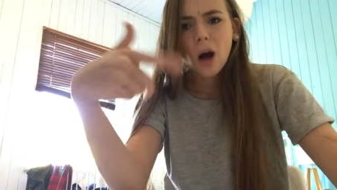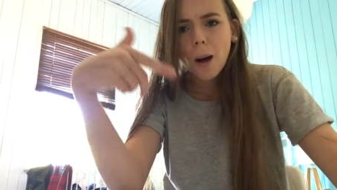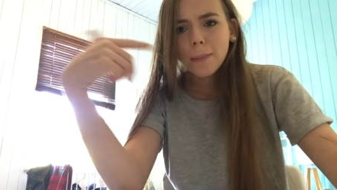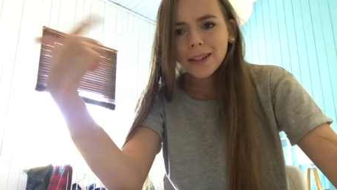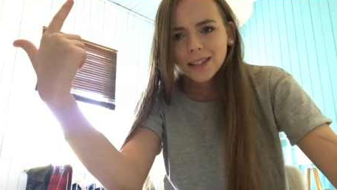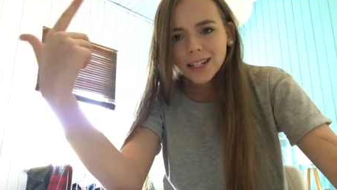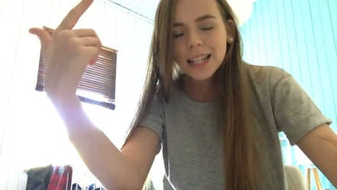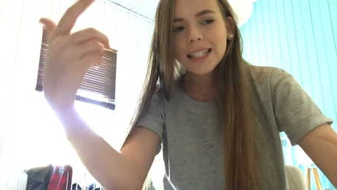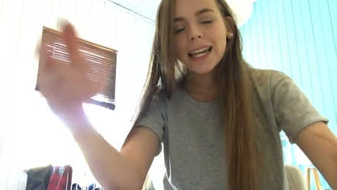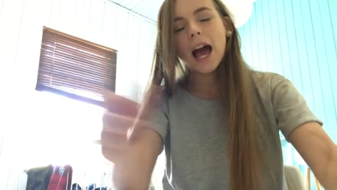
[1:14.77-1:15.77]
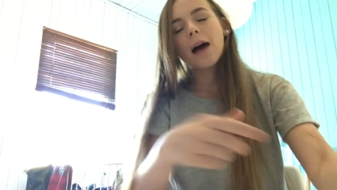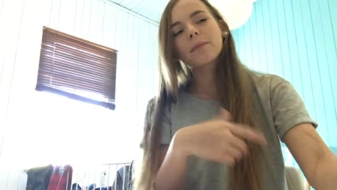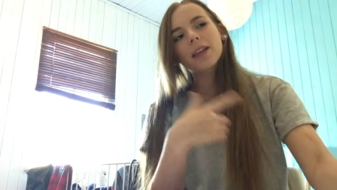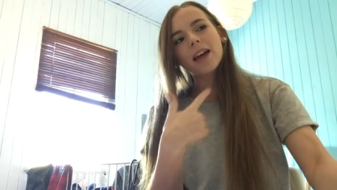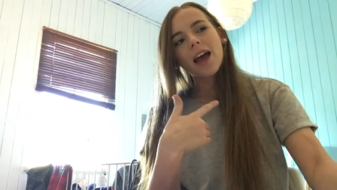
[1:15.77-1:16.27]
Hey,
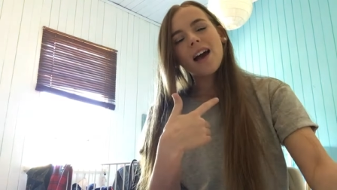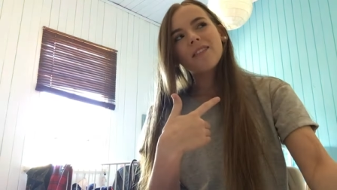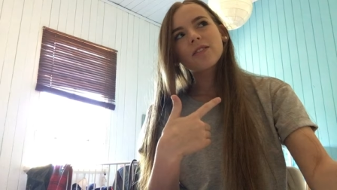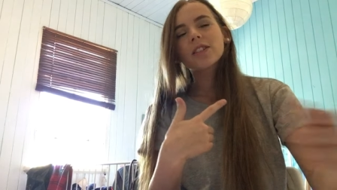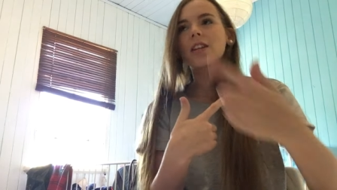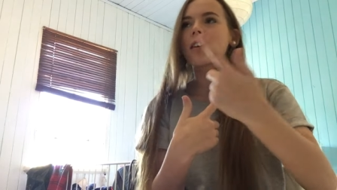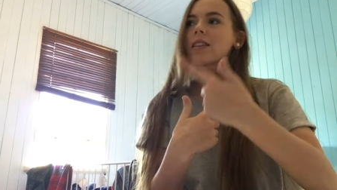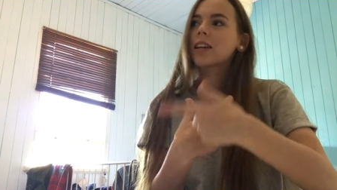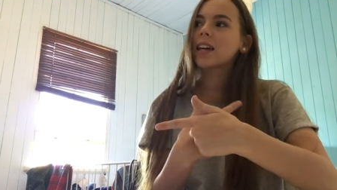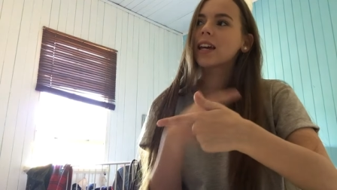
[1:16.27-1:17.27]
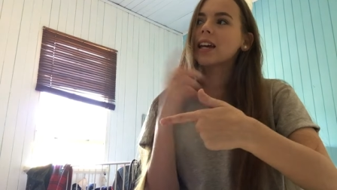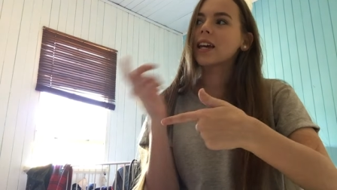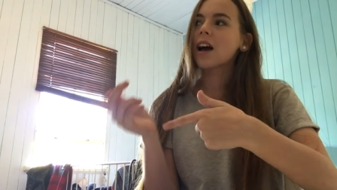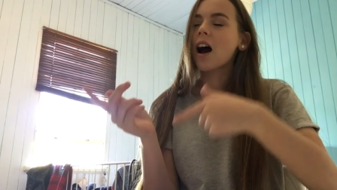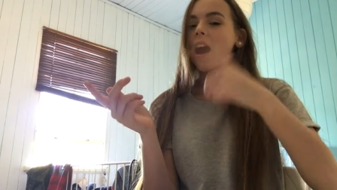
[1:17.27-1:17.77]
I'm the F to the
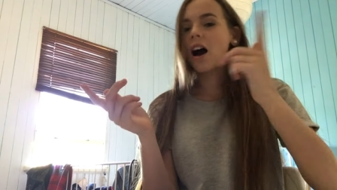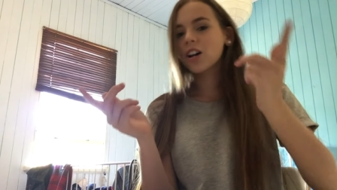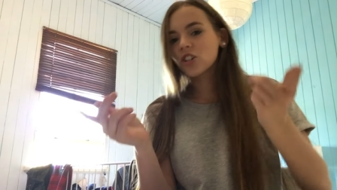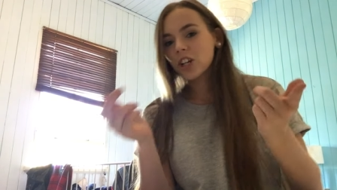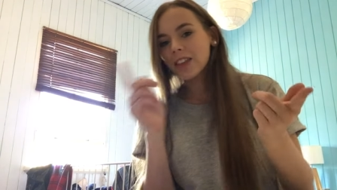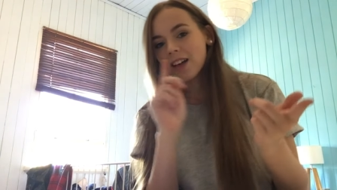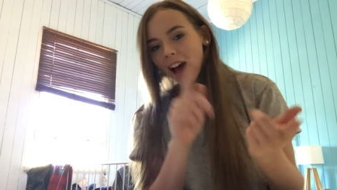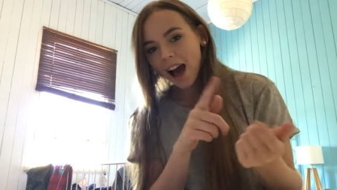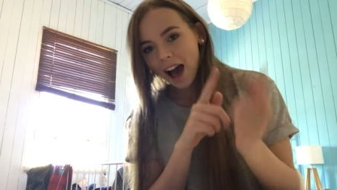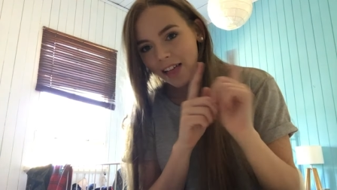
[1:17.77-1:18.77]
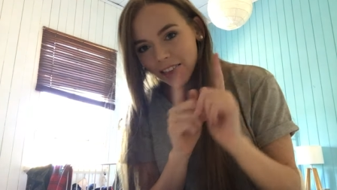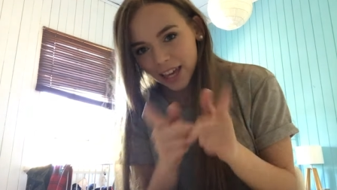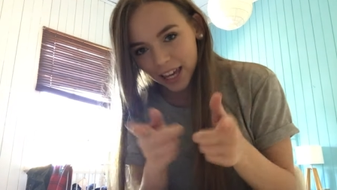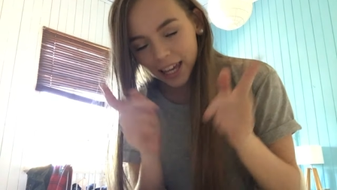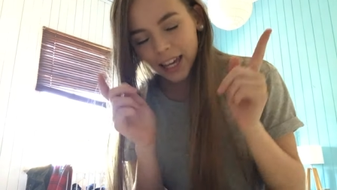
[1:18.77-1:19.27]
E, R, G, the I,
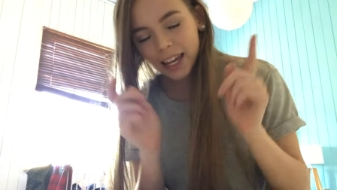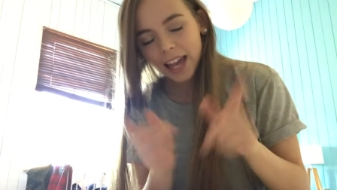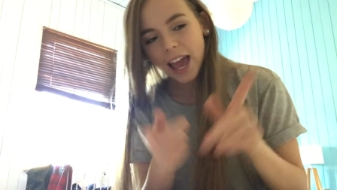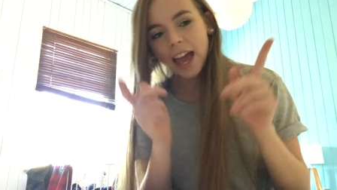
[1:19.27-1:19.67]
the E,